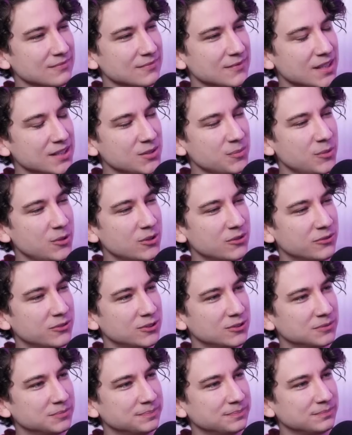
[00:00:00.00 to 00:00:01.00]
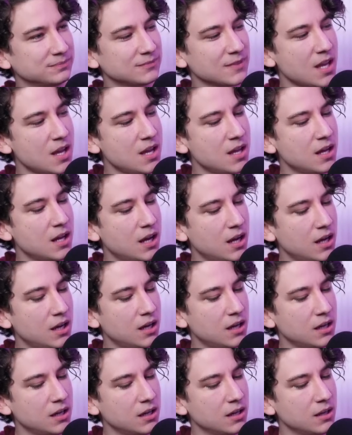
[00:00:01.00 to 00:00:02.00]
That's beautiful.
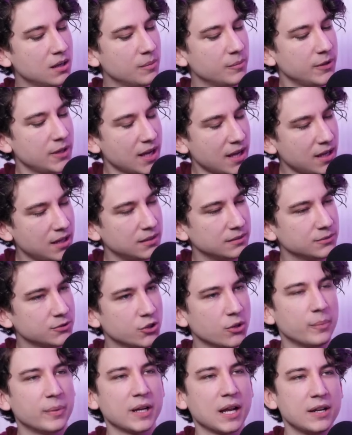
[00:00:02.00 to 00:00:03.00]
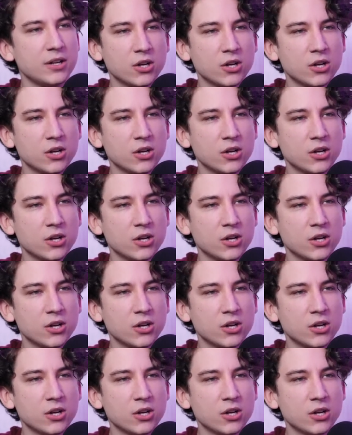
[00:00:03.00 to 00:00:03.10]
Yeah. So, but I